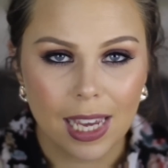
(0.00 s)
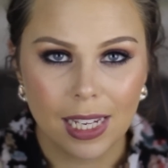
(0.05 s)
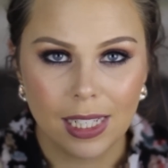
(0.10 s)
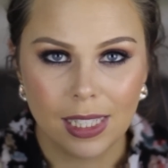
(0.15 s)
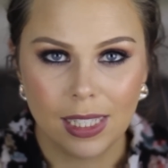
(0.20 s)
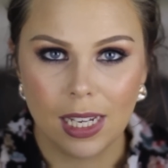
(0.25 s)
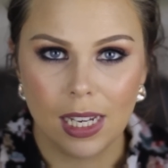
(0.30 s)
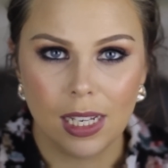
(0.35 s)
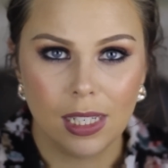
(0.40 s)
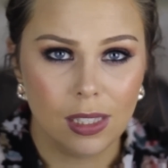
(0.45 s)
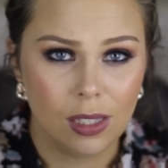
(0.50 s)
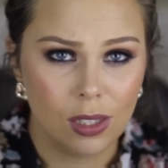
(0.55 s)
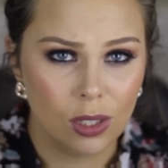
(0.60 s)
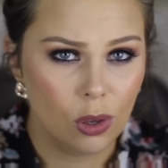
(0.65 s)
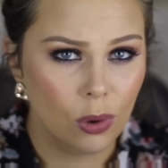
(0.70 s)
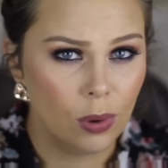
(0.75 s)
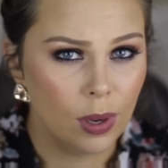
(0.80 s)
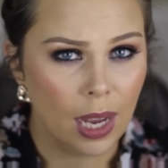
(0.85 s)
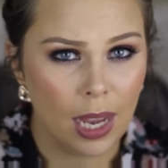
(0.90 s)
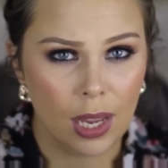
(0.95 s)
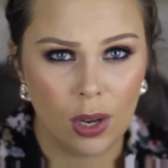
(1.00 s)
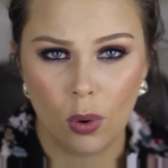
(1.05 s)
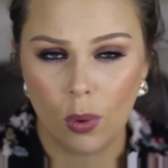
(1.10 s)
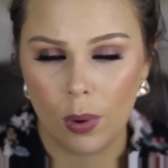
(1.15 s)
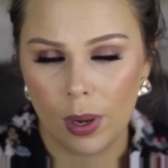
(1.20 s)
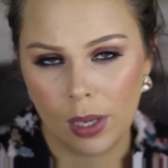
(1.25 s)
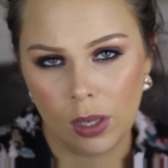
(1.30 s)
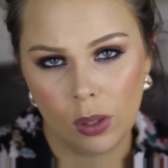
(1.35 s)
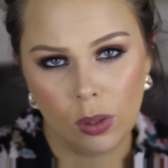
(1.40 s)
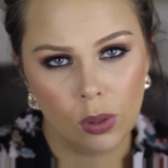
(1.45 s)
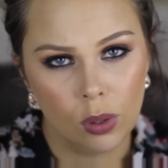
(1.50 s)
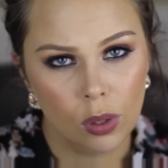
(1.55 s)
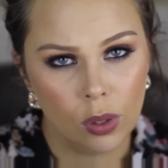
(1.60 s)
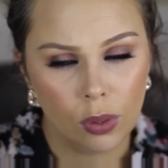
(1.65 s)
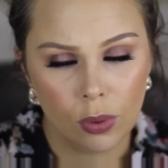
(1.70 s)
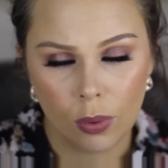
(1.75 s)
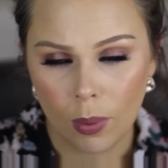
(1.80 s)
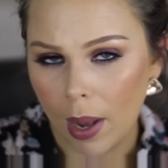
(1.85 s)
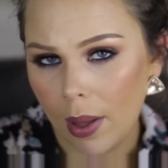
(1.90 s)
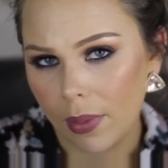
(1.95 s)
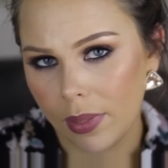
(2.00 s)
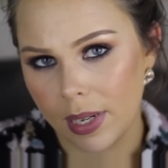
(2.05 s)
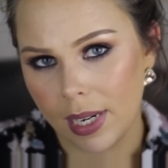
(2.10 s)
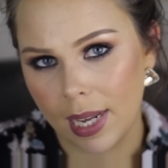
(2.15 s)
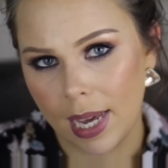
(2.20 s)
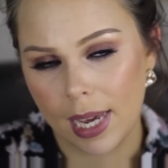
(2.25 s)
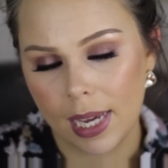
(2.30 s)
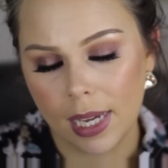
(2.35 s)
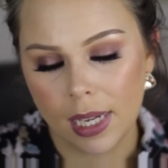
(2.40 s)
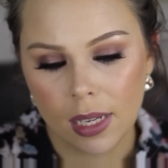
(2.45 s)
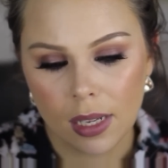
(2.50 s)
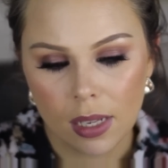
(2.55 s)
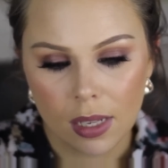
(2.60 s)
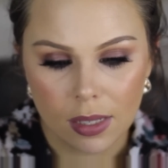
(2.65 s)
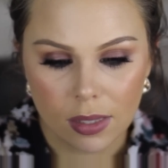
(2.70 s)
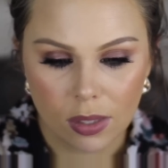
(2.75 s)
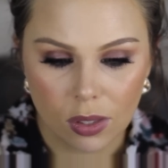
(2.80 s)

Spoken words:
it does create oil throughout the day.